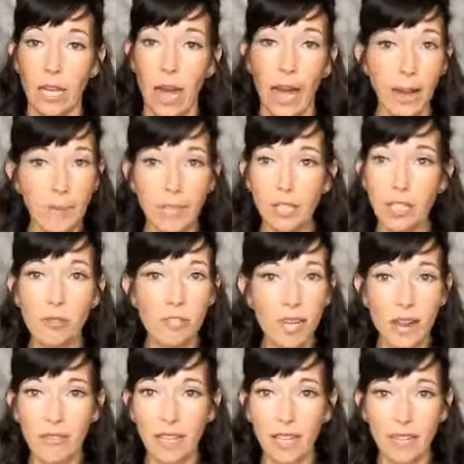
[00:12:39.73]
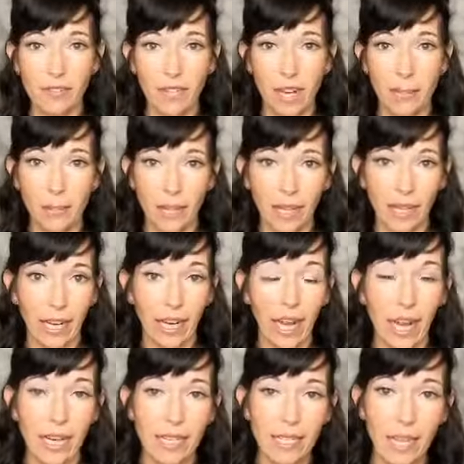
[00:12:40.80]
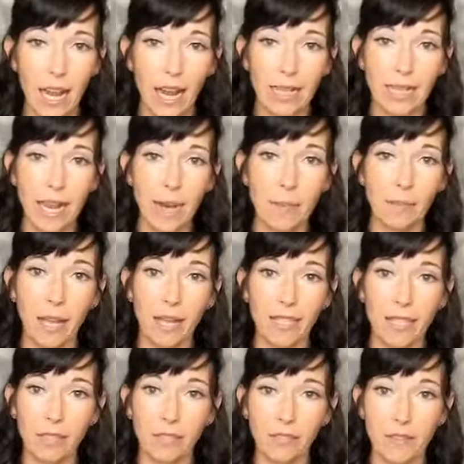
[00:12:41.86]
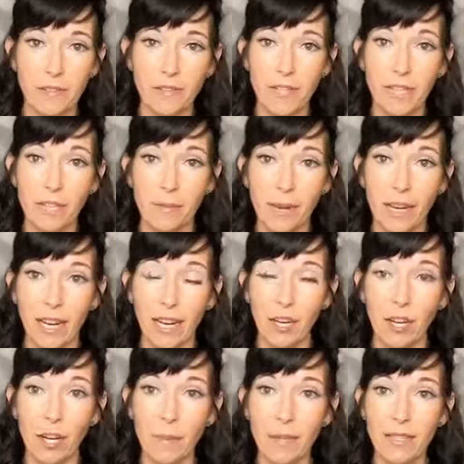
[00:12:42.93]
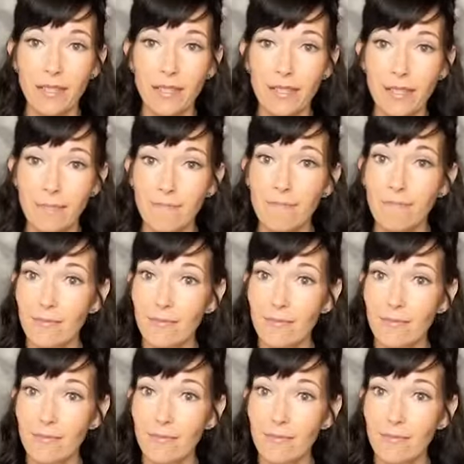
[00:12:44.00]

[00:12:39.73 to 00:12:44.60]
I'm a huge advocate of time blocking. I time block down to 15-minute increments.